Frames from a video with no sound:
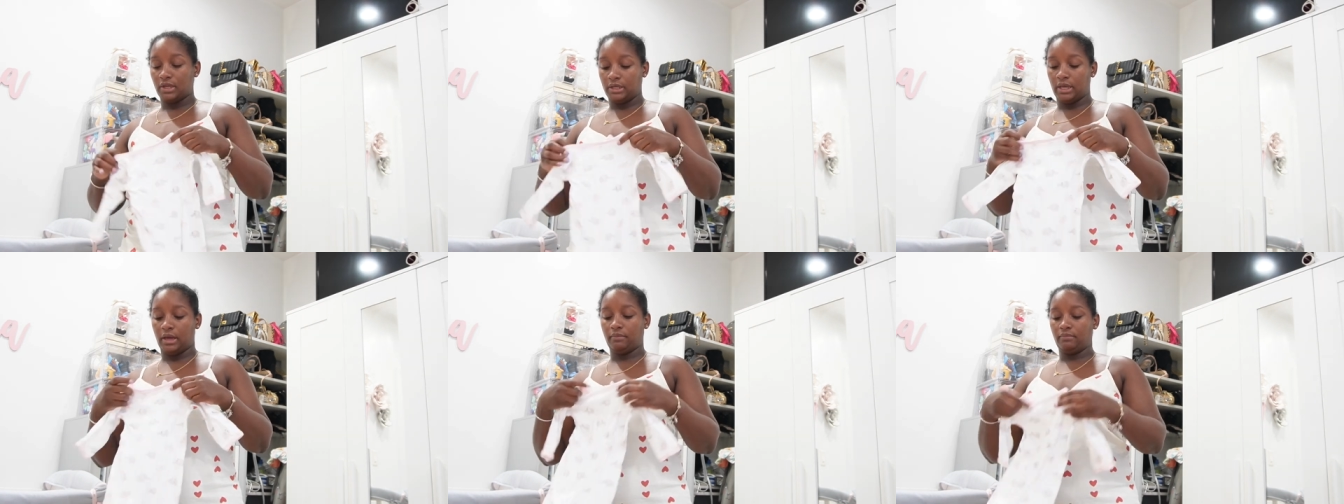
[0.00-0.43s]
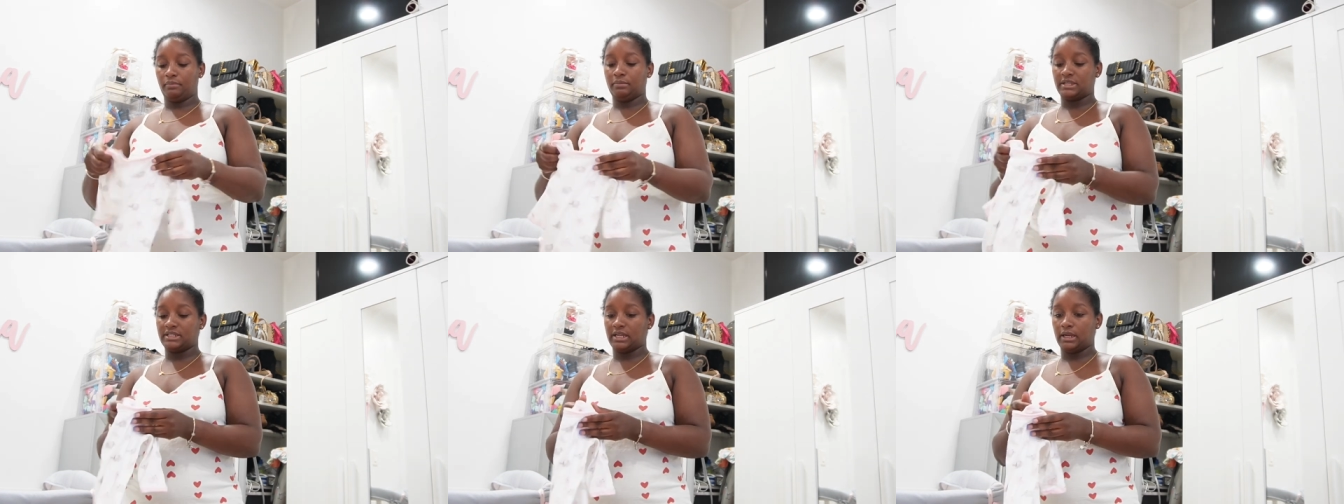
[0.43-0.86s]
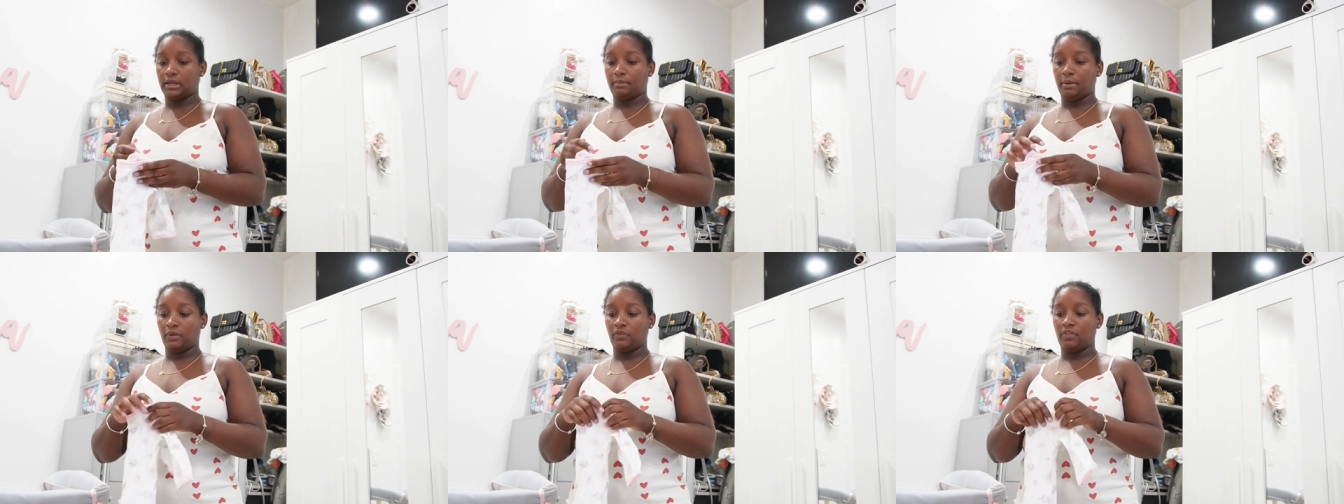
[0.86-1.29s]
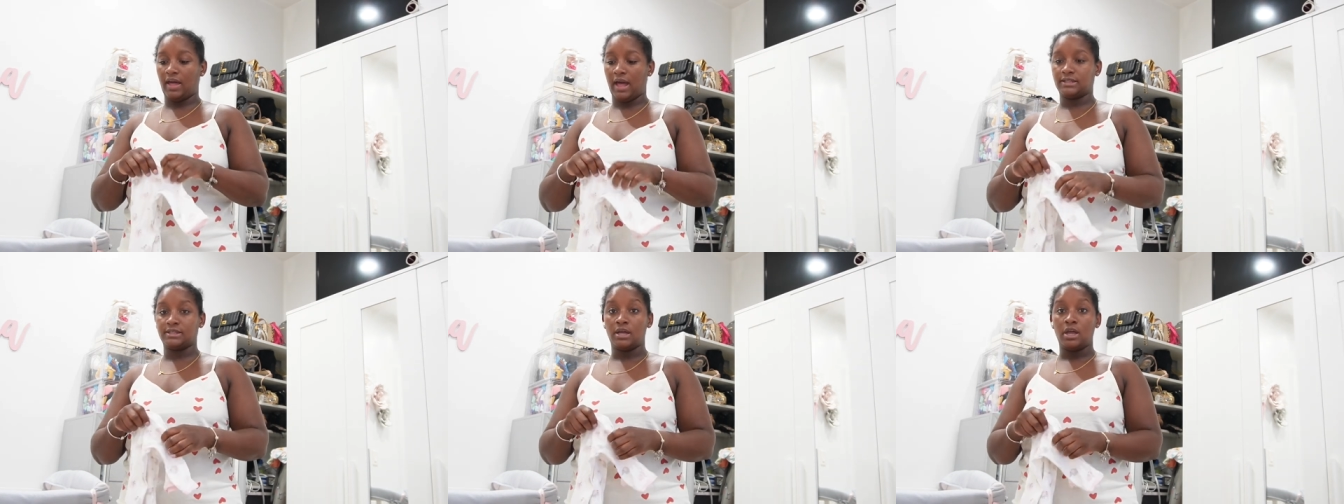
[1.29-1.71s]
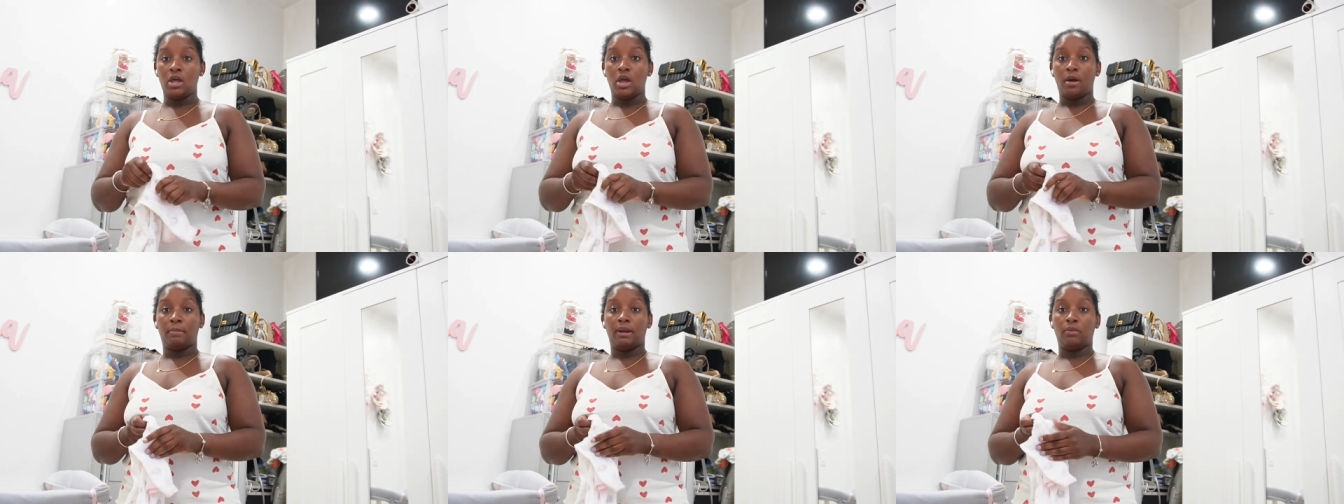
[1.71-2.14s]
Yeah, I'm excited about that,
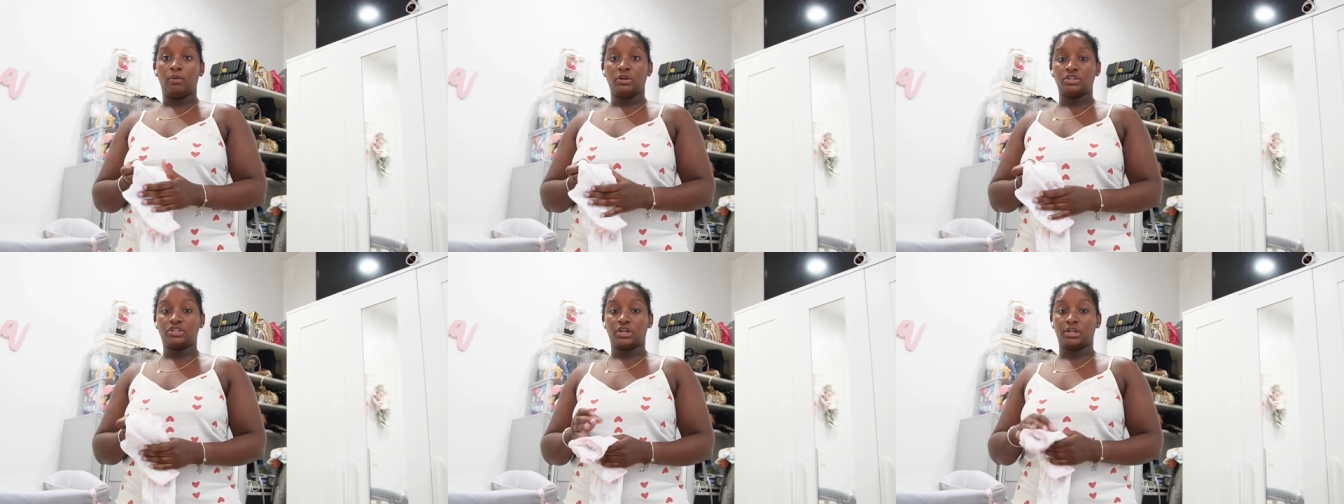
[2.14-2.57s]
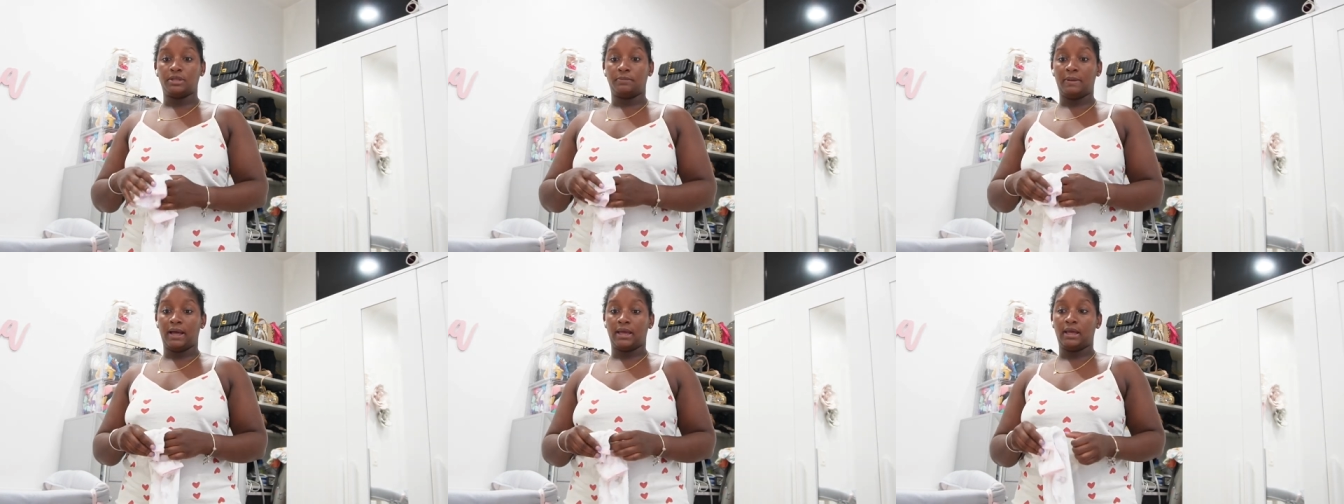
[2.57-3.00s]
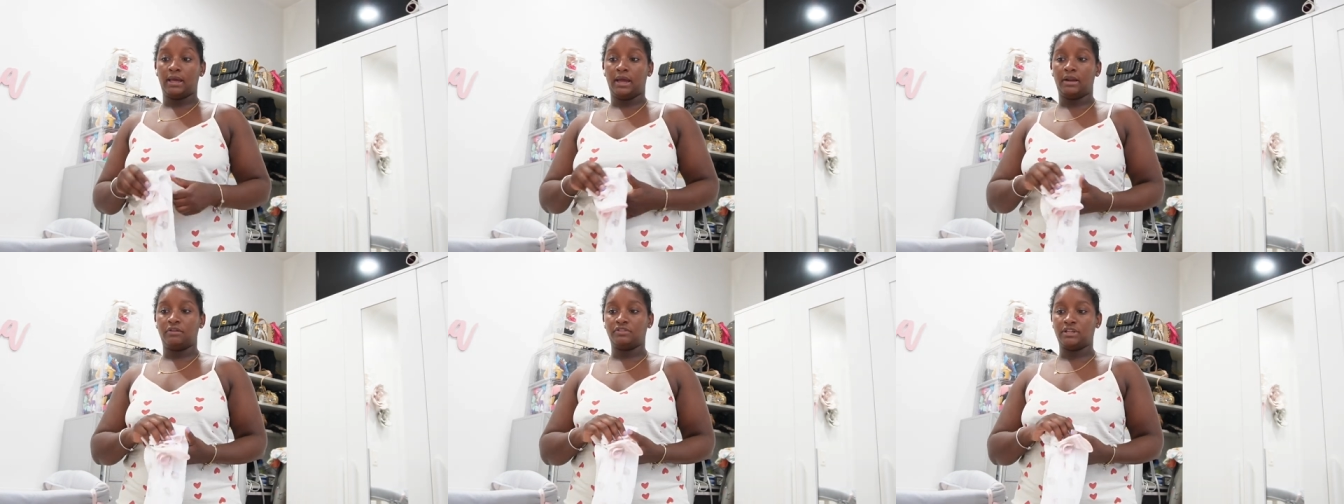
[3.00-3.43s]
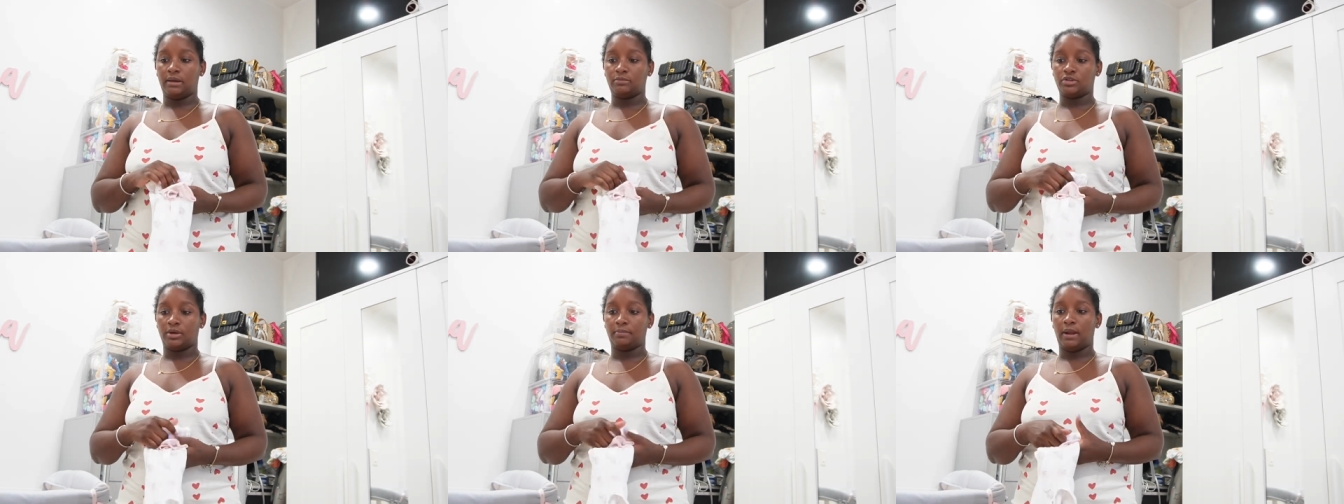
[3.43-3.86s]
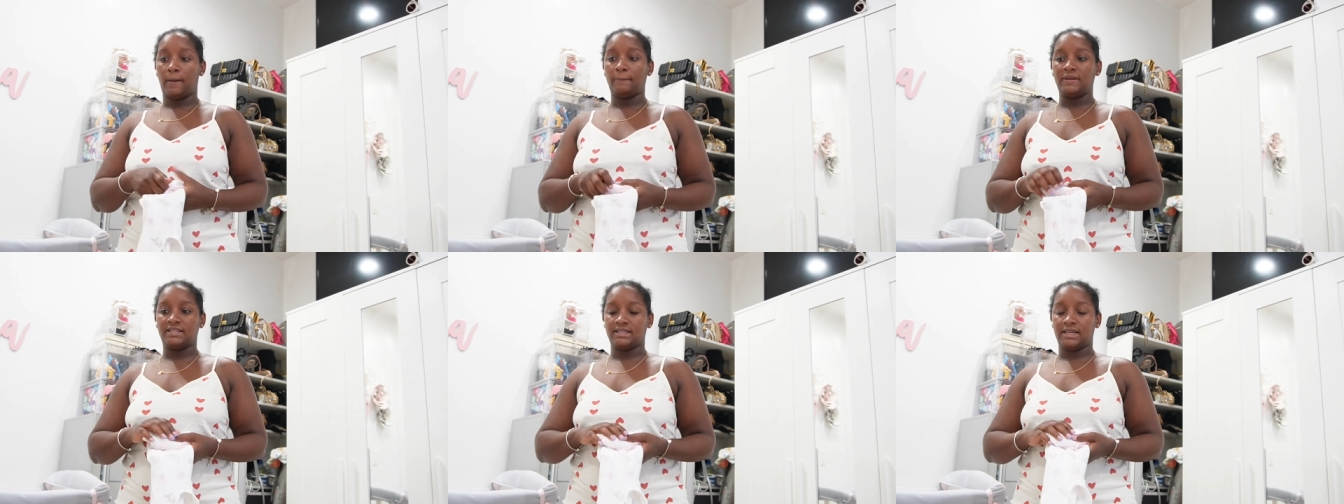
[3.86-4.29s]
but I want to start the packing ahead of time so I'm not
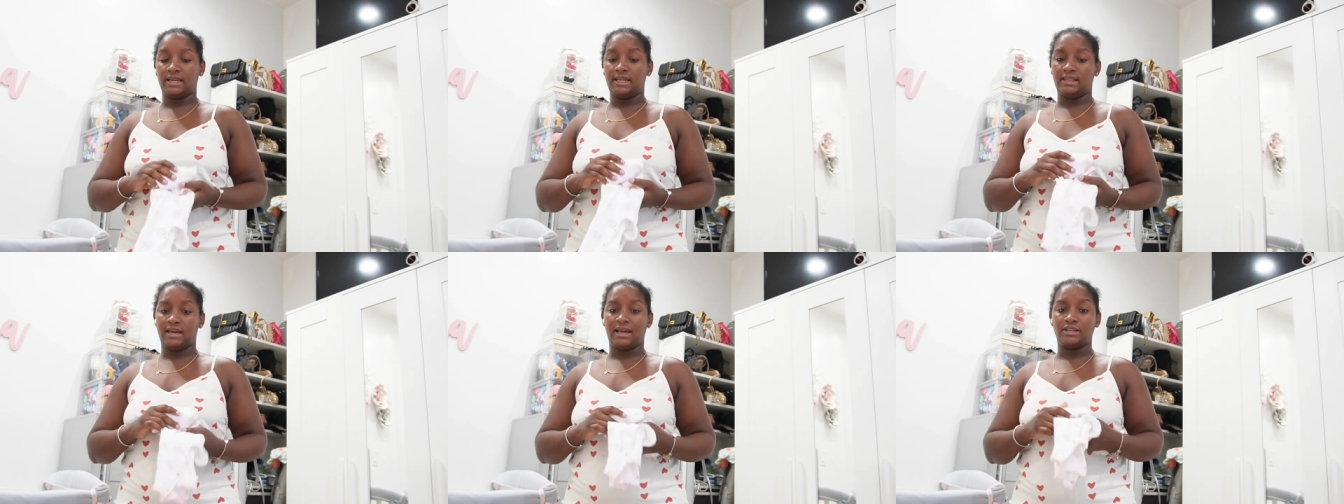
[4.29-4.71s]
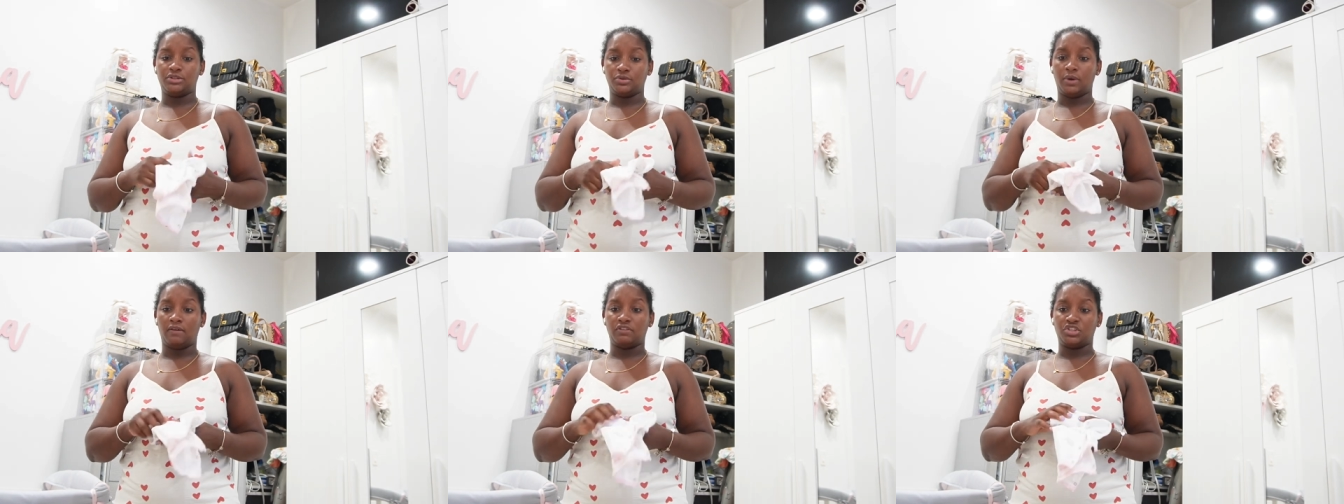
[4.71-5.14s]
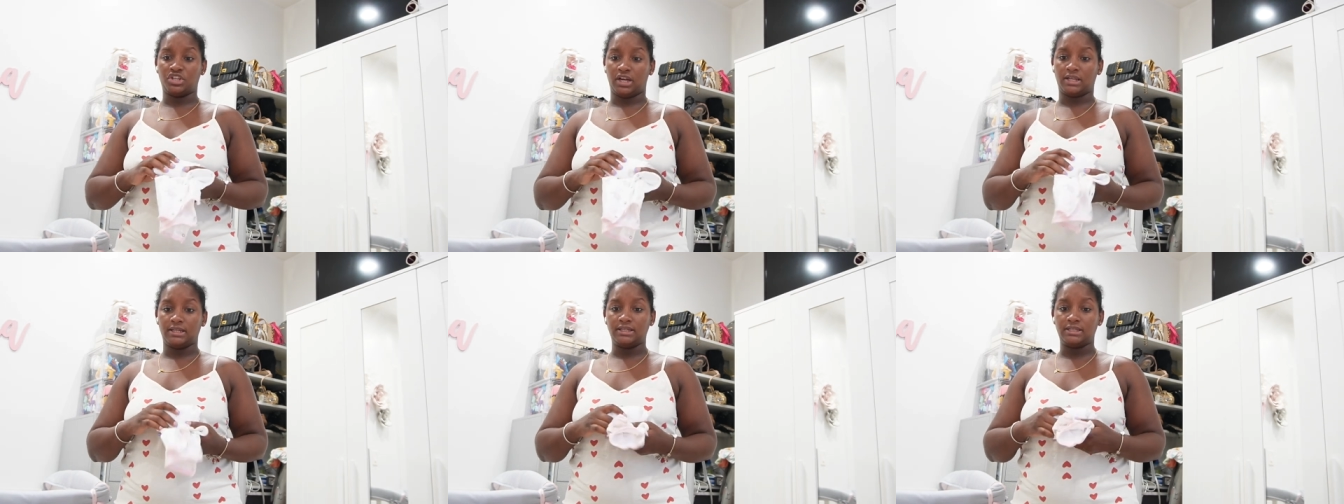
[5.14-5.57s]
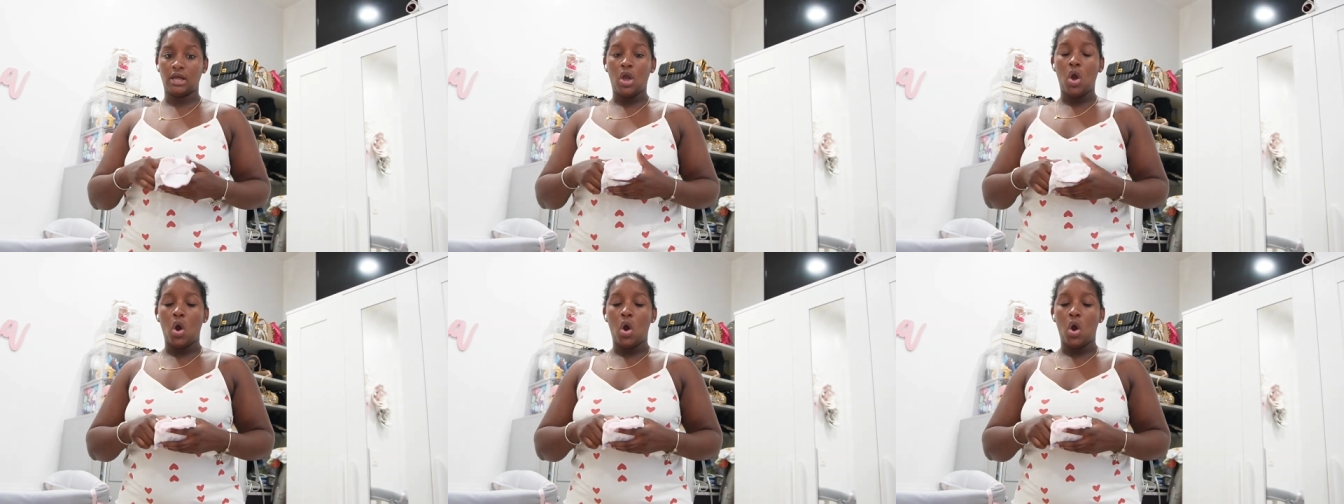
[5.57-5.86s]
missing anything. I do have a checklist.